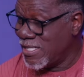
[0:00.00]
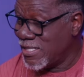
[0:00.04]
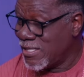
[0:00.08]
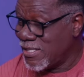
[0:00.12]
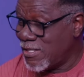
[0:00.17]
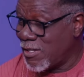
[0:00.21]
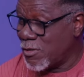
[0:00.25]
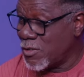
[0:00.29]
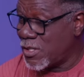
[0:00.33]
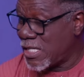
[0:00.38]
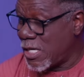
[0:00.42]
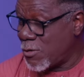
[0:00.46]

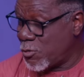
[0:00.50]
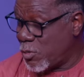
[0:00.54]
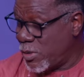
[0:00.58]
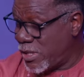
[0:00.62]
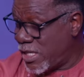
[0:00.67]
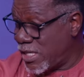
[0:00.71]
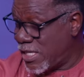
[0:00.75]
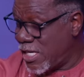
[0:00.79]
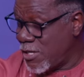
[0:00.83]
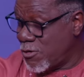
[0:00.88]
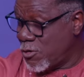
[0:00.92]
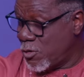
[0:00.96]
Those days we
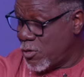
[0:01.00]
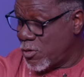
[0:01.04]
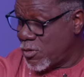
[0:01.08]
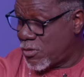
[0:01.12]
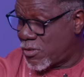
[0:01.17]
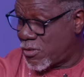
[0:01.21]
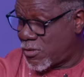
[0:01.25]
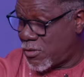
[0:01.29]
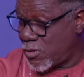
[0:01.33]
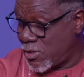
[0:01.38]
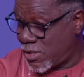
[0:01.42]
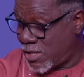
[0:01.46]
didn't
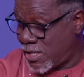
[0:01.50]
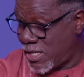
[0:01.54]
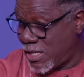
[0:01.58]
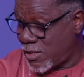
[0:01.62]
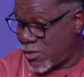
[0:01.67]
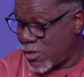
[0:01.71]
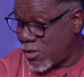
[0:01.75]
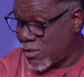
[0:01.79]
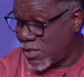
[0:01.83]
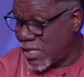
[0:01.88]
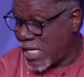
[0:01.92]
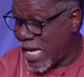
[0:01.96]
use to
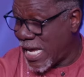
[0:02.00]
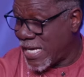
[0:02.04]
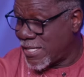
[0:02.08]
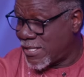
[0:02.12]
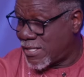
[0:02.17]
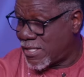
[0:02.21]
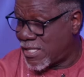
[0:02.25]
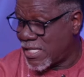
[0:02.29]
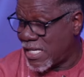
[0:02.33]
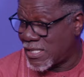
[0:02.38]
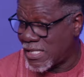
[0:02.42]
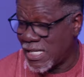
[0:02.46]
sit on nice
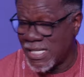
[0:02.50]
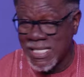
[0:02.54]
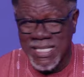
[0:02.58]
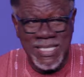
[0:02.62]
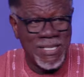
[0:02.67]
chairs.